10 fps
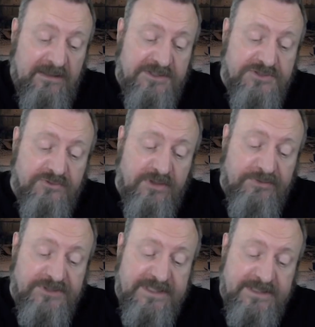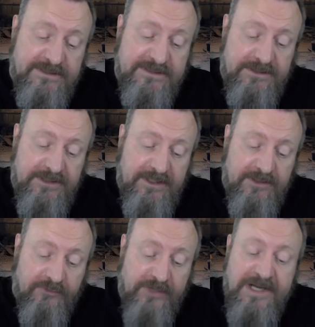This rule represents the
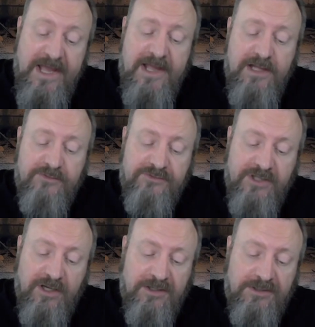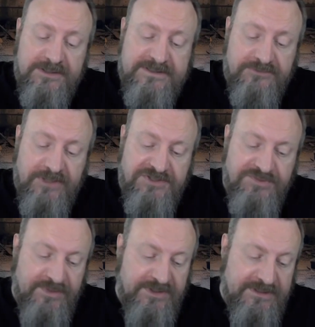renowned Guards
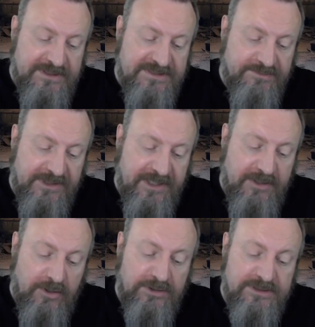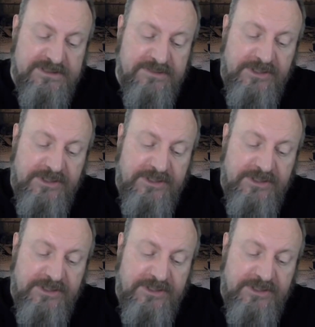regiments, but can also be